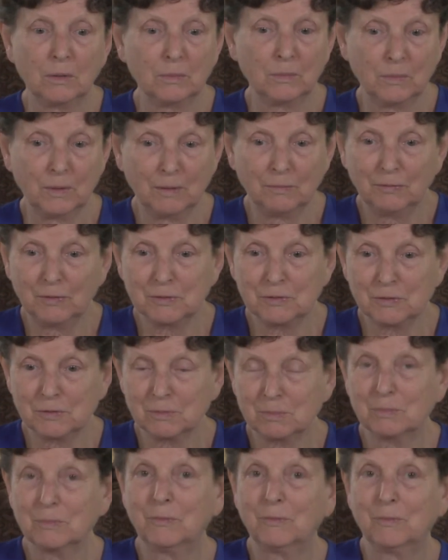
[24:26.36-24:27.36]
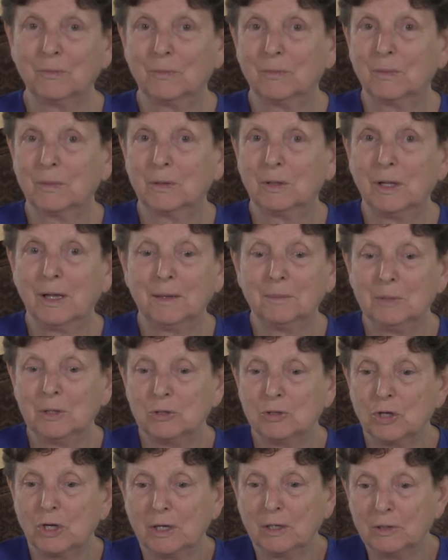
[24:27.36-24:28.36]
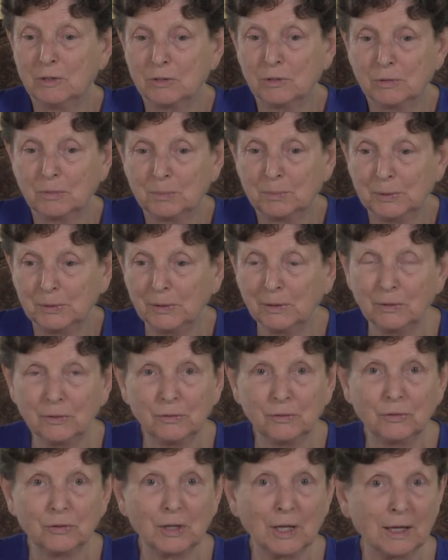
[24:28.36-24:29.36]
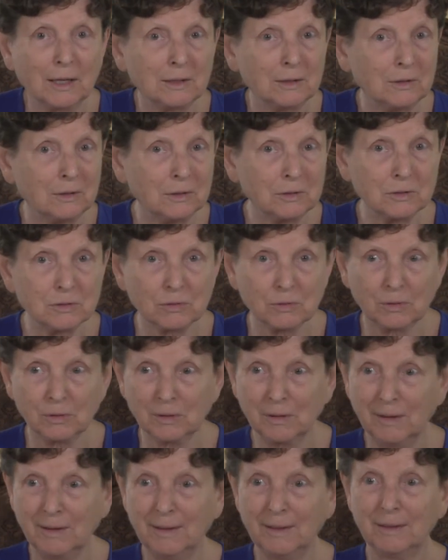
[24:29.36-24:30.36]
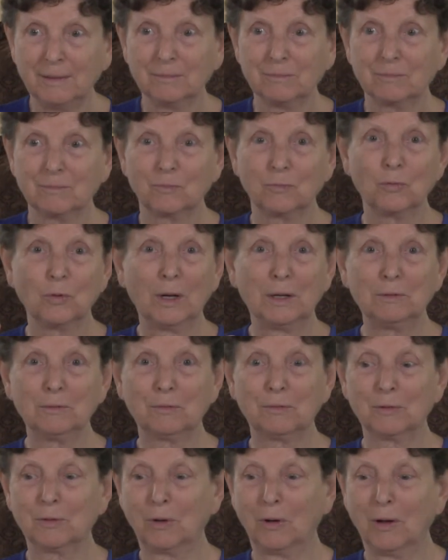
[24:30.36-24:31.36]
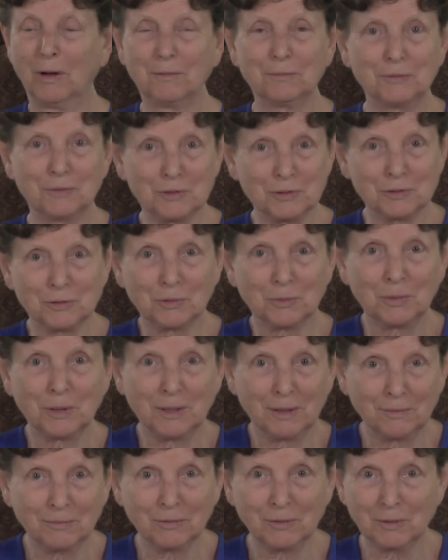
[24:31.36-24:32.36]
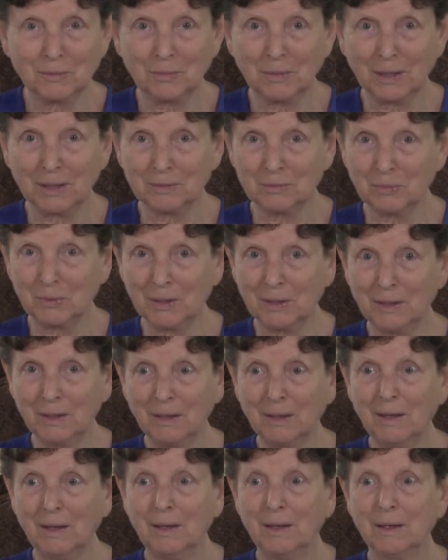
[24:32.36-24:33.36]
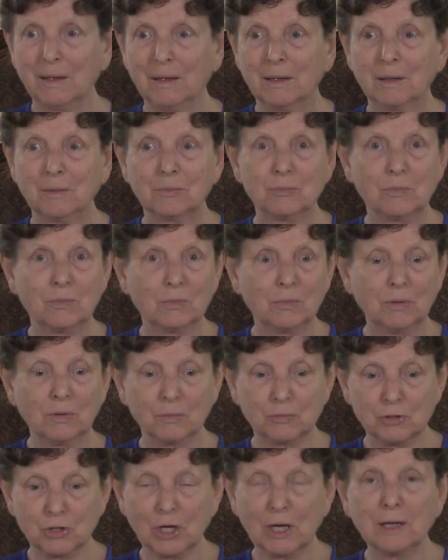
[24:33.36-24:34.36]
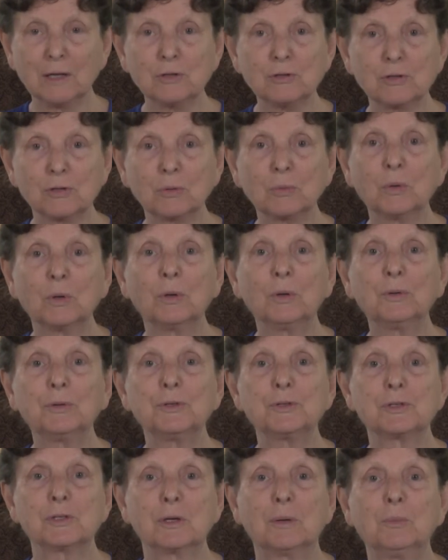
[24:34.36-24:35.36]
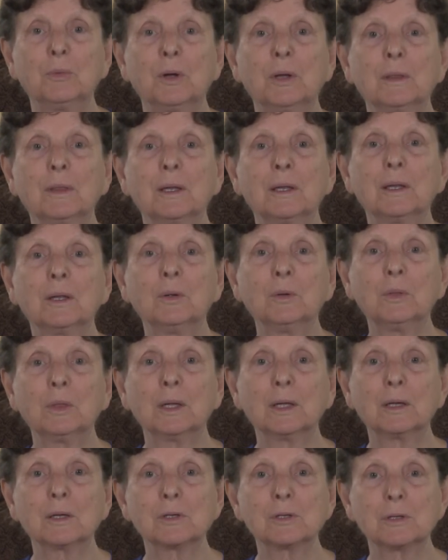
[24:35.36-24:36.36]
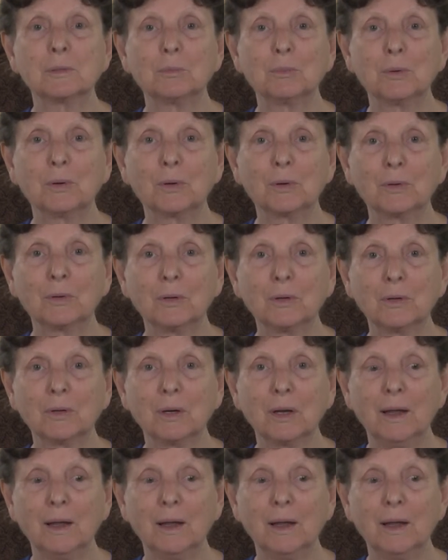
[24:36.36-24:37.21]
if it's climate change or political candidates or run for office or whatever it might be, you know, change the world in some way that you think is important,